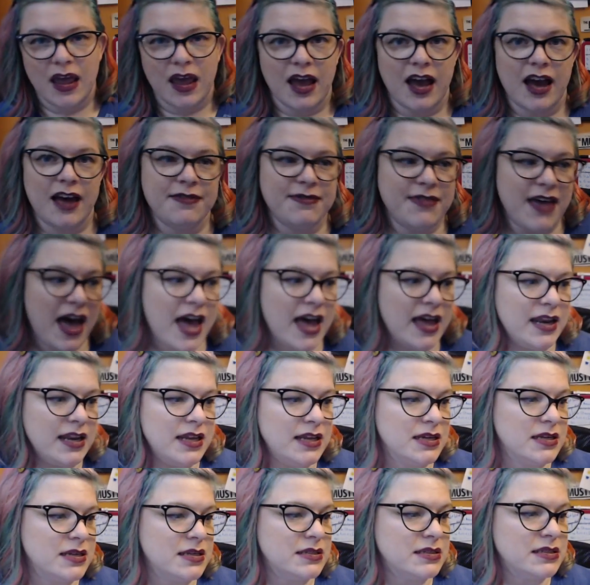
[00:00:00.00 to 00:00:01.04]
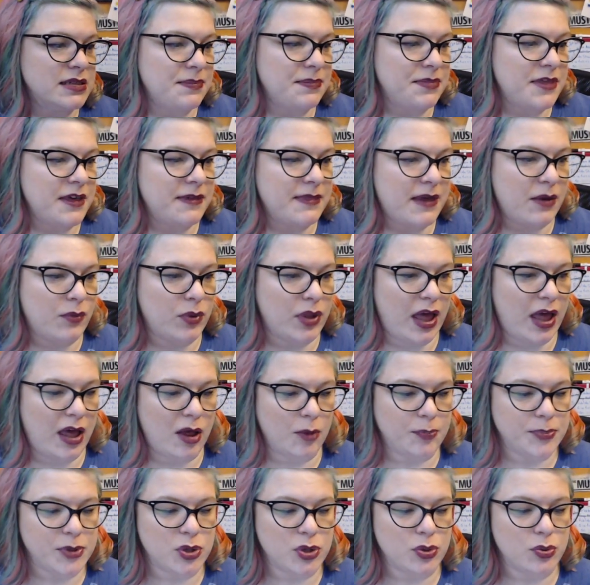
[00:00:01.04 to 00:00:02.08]
And that is something that will
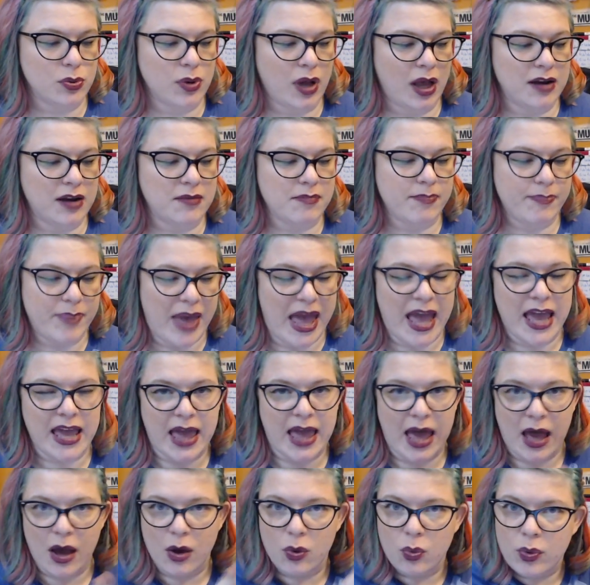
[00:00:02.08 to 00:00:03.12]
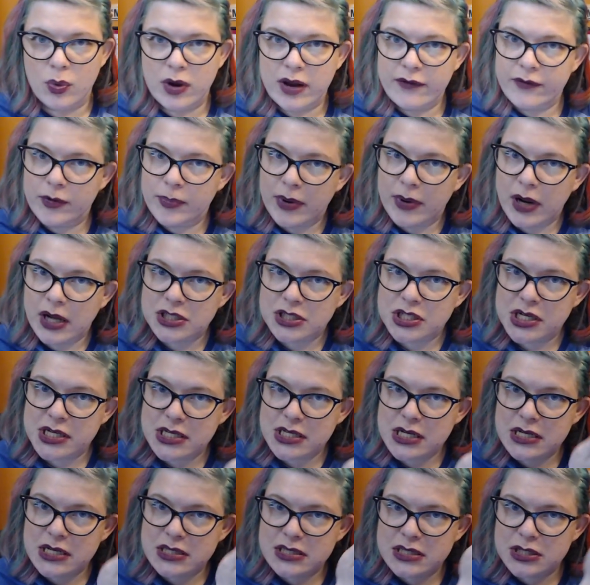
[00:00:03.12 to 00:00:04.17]
help you kind of bang out whatever project
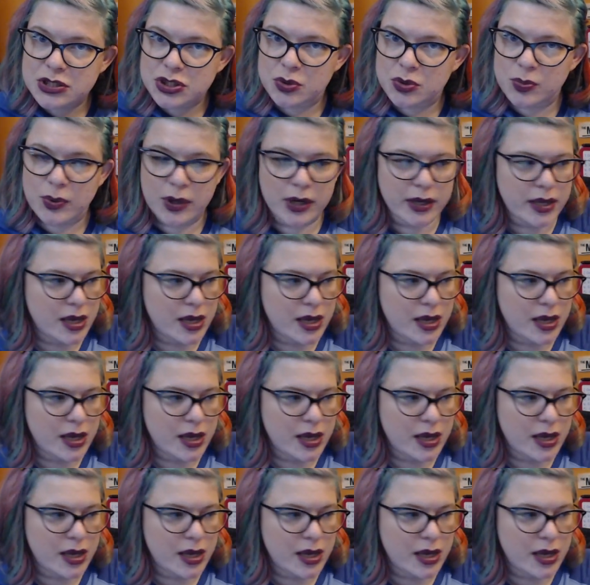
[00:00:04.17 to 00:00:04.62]
it is that you're working